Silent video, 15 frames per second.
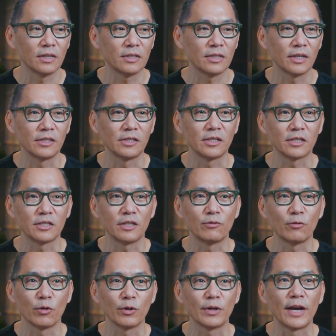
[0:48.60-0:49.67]

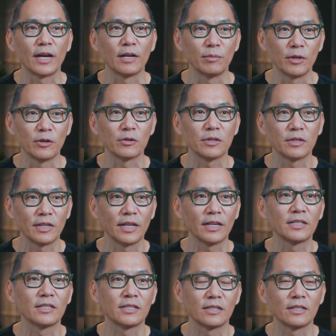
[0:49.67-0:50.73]
1064 nanometers, and
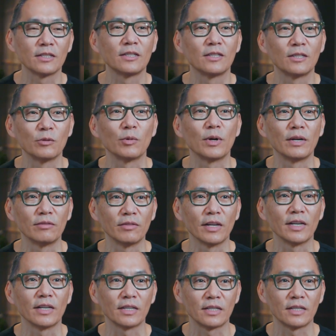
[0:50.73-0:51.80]
that's the
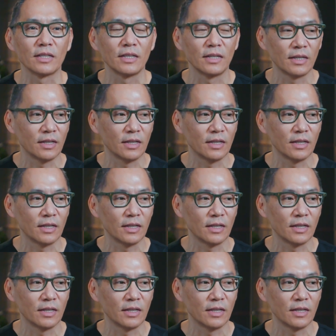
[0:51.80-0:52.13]
wavelength.